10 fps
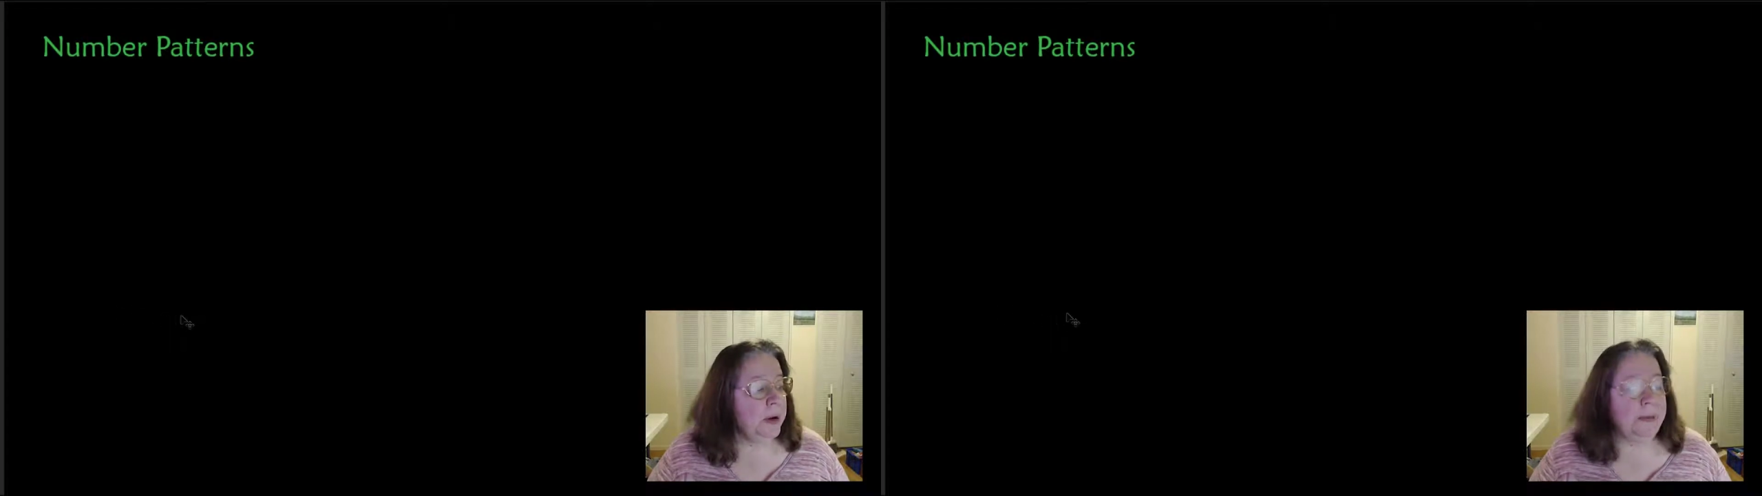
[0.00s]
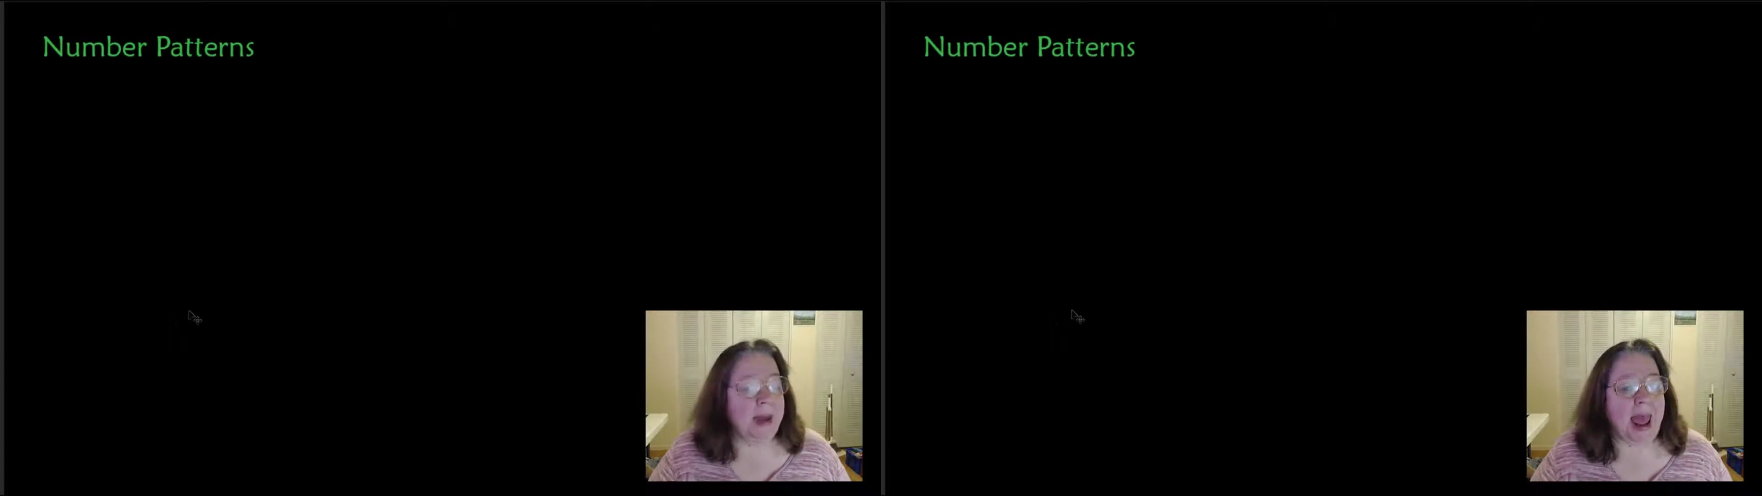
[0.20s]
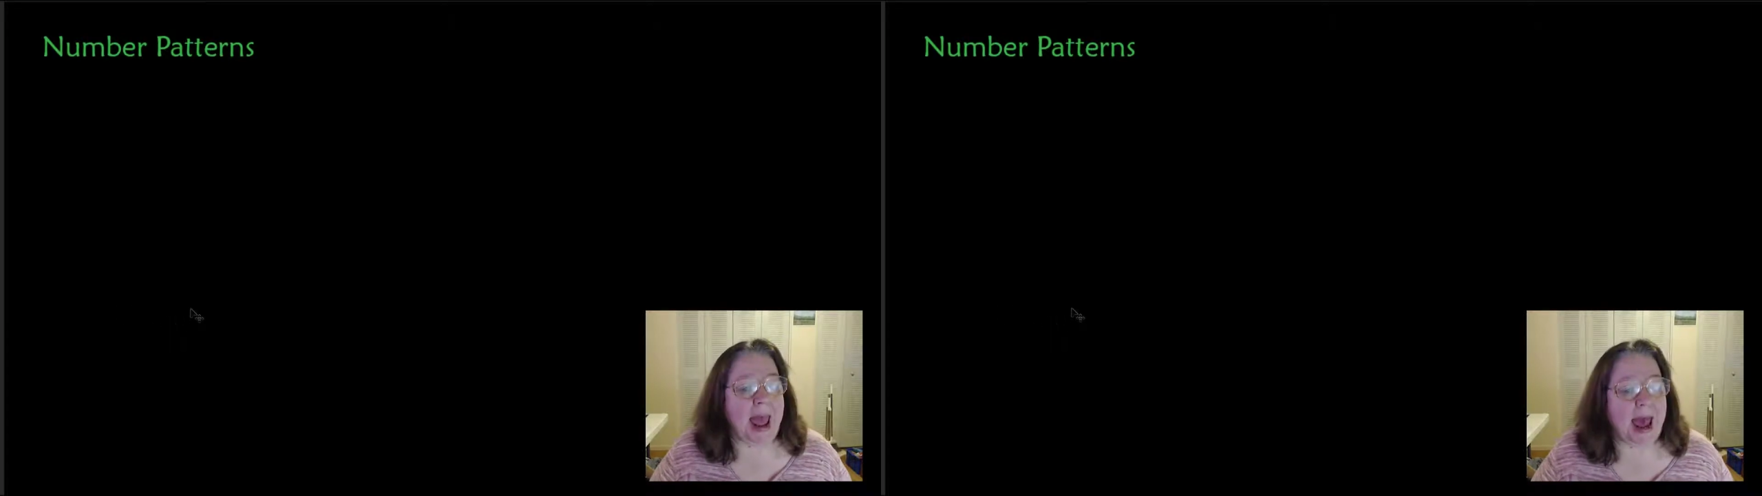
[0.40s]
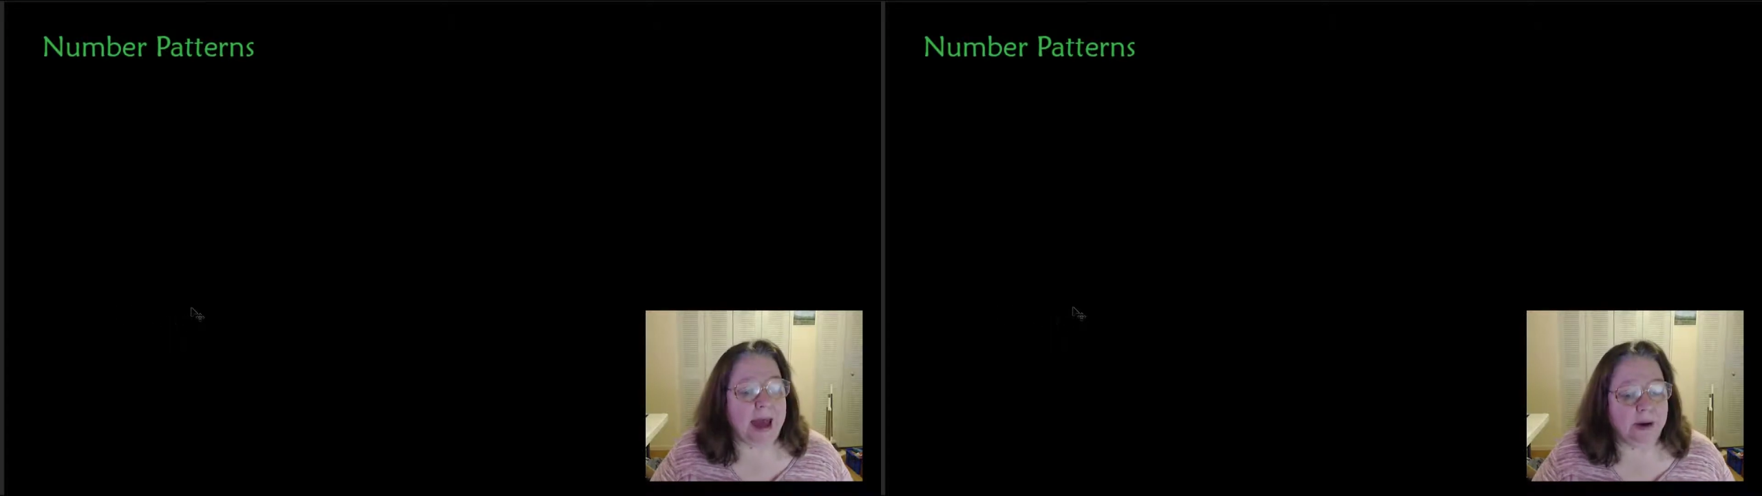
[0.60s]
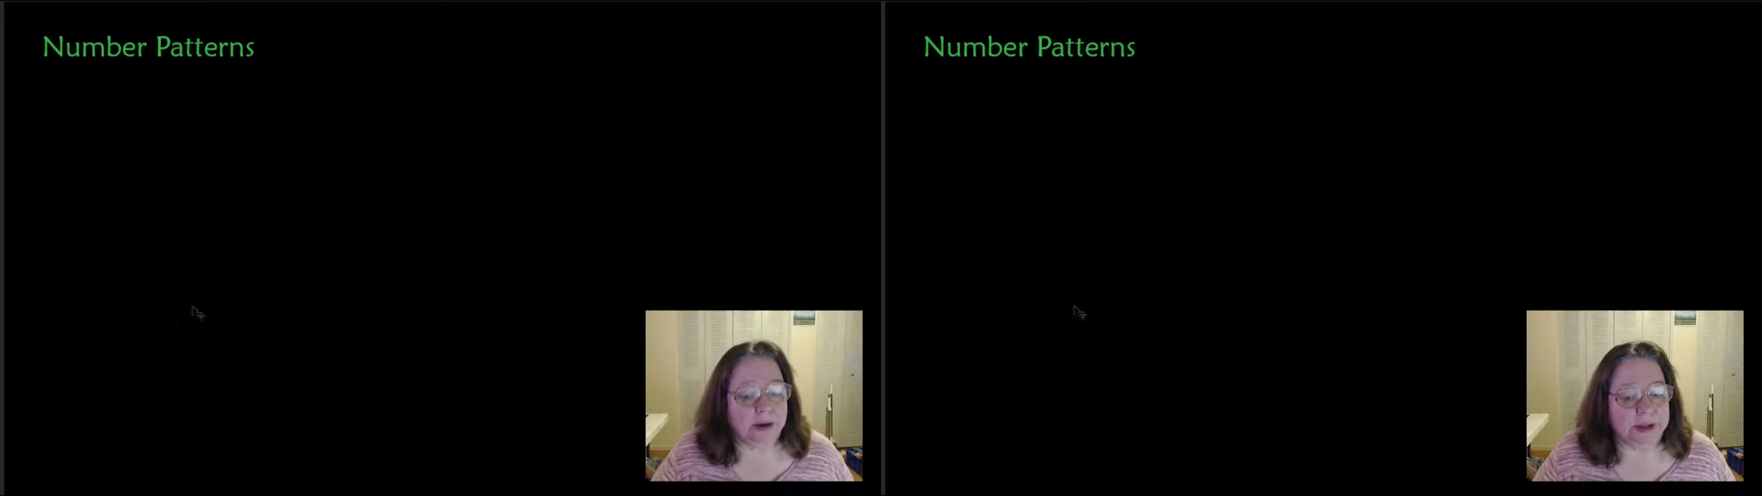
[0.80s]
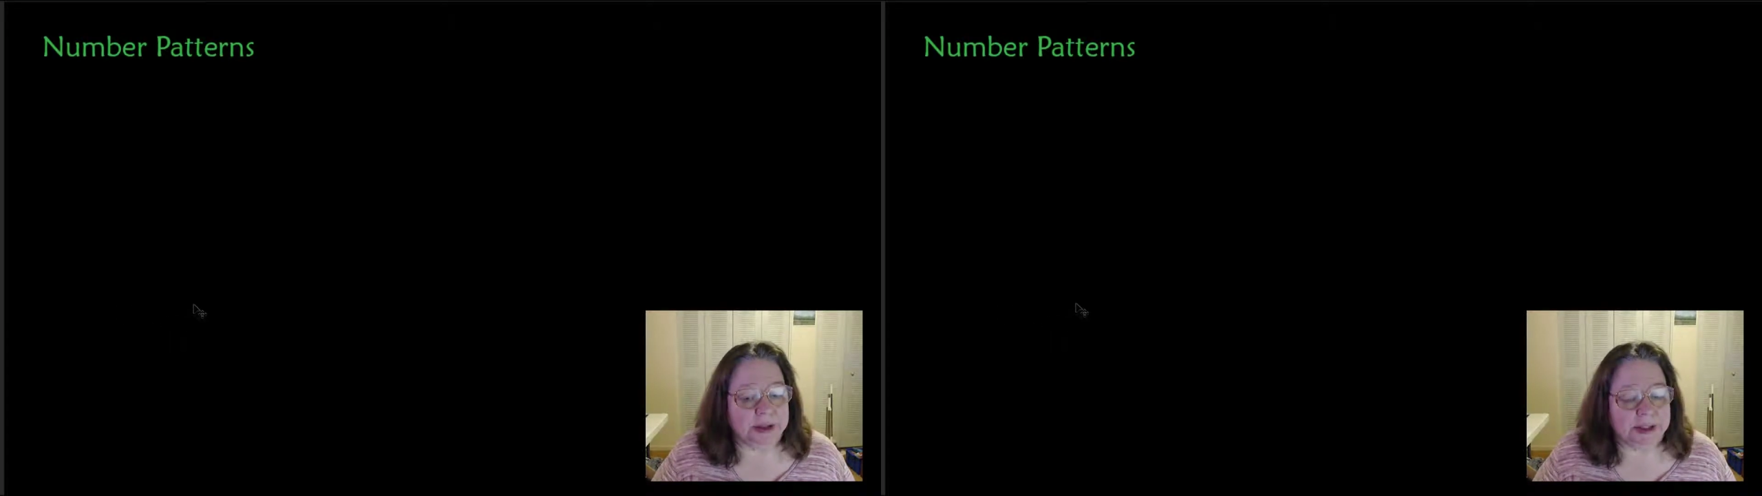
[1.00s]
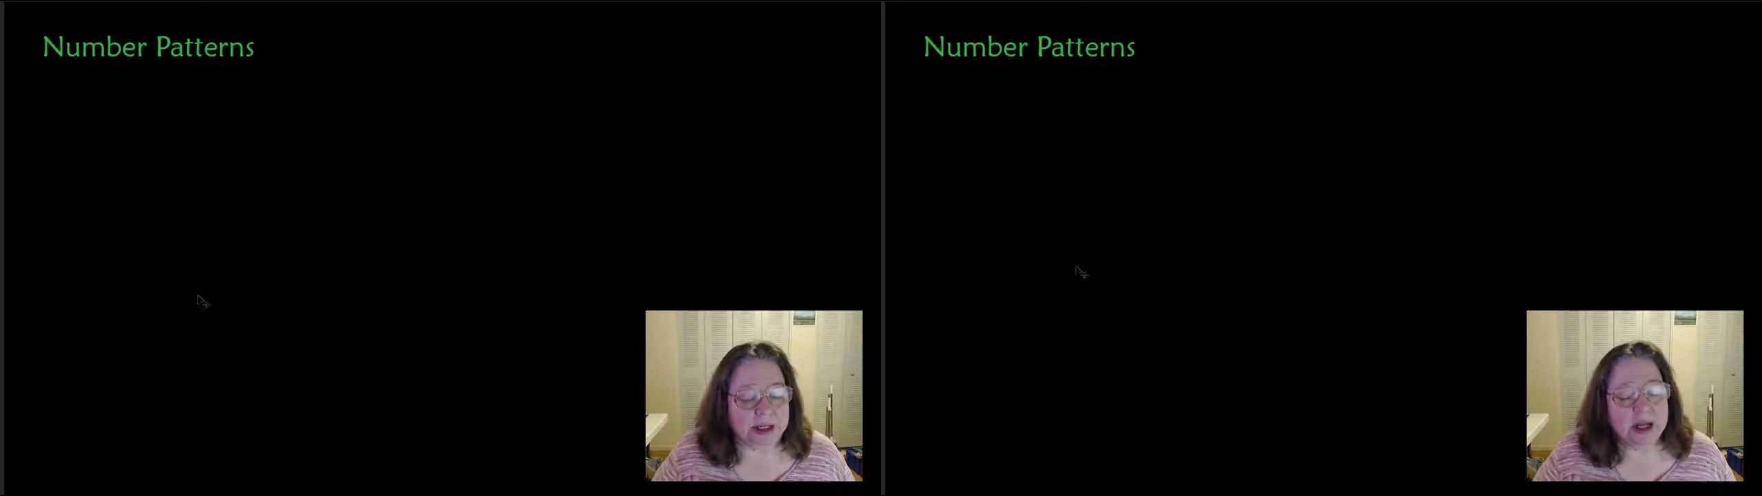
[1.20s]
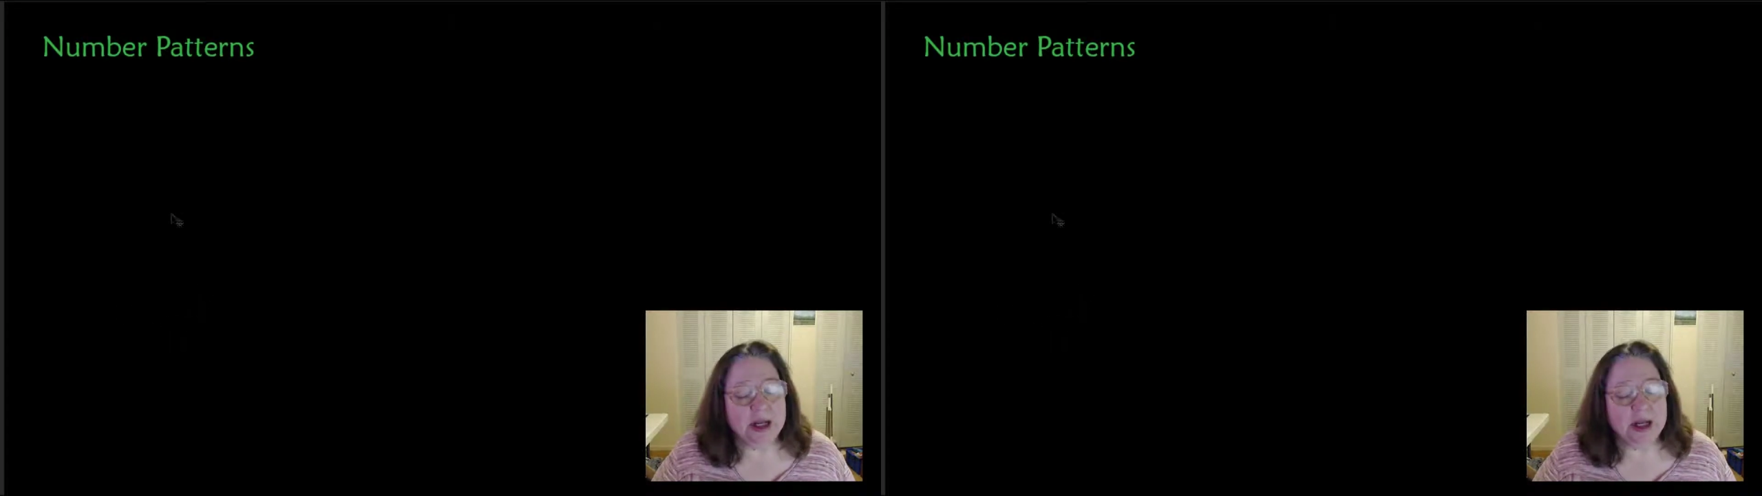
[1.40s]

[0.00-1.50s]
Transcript: patterns.